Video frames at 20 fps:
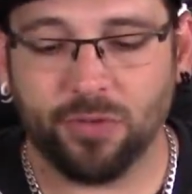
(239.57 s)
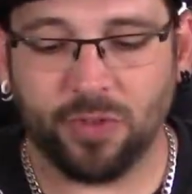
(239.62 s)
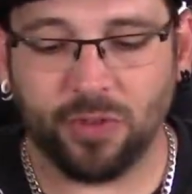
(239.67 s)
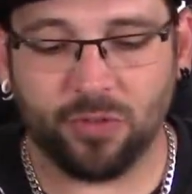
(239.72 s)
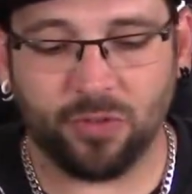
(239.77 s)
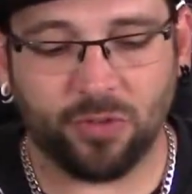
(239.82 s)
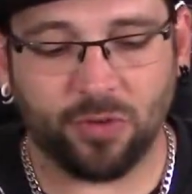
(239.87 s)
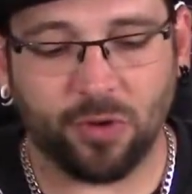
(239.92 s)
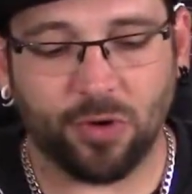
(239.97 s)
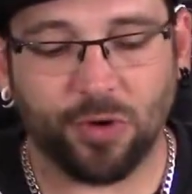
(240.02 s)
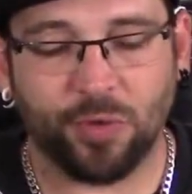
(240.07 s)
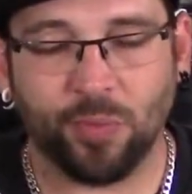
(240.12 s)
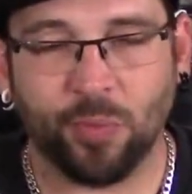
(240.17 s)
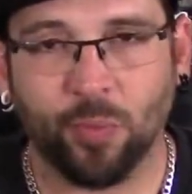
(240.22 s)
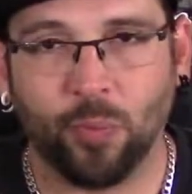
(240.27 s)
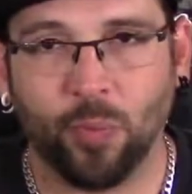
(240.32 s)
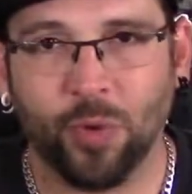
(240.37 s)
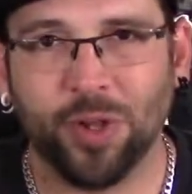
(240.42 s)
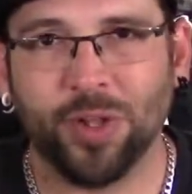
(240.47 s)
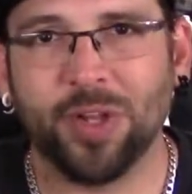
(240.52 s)
they started
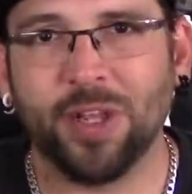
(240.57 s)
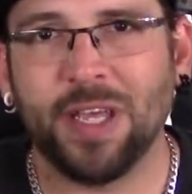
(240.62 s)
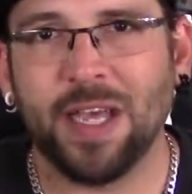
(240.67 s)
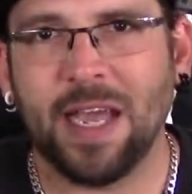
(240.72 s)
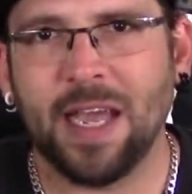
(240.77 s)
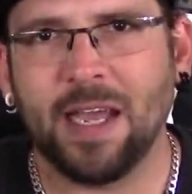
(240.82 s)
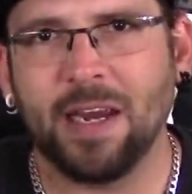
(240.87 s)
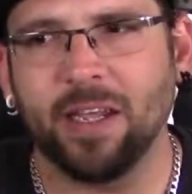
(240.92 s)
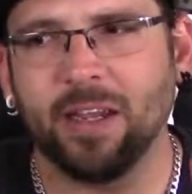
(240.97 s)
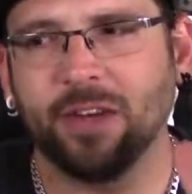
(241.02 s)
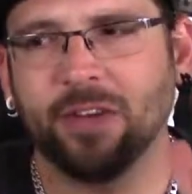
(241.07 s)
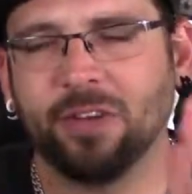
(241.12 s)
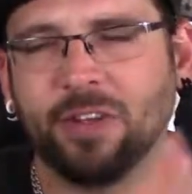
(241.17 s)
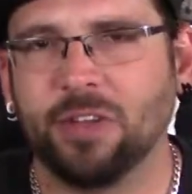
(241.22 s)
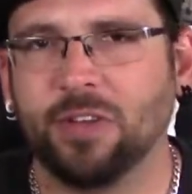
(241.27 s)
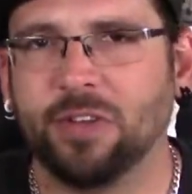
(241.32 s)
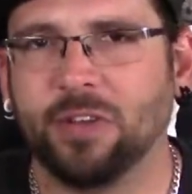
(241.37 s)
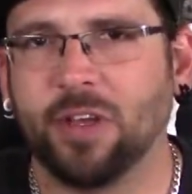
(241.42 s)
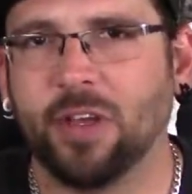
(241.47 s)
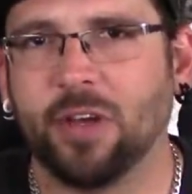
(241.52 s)
really adding
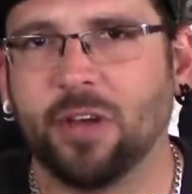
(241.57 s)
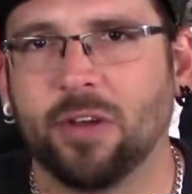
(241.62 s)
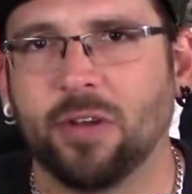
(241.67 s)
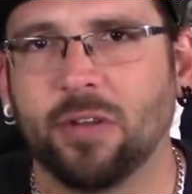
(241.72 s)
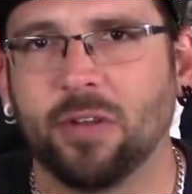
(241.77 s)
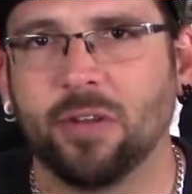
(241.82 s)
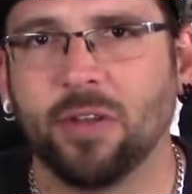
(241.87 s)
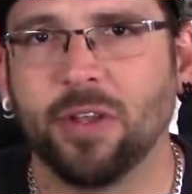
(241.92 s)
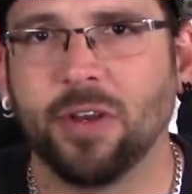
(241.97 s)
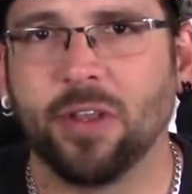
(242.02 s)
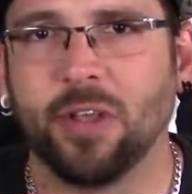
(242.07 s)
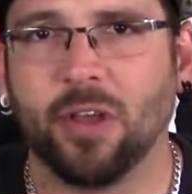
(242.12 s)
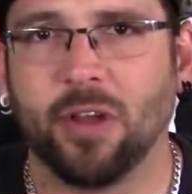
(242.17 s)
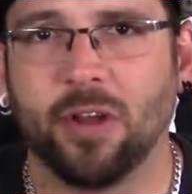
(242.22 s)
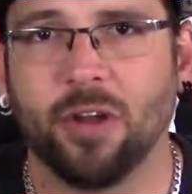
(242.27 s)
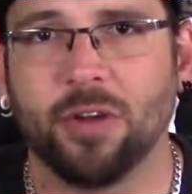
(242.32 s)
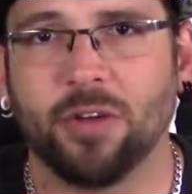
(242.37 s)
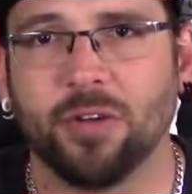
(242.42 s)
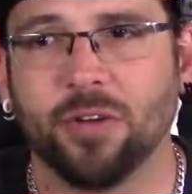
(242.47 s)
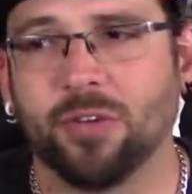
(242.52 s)
detail and
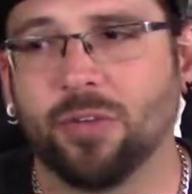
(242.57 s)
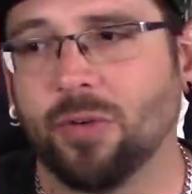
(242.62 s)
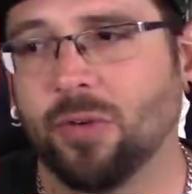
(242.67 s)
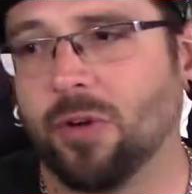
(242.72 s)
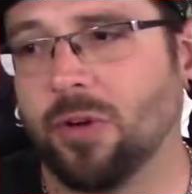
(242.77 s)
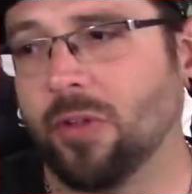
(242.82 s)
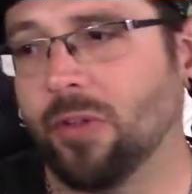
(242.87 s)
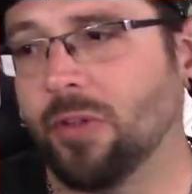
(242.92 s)
character to all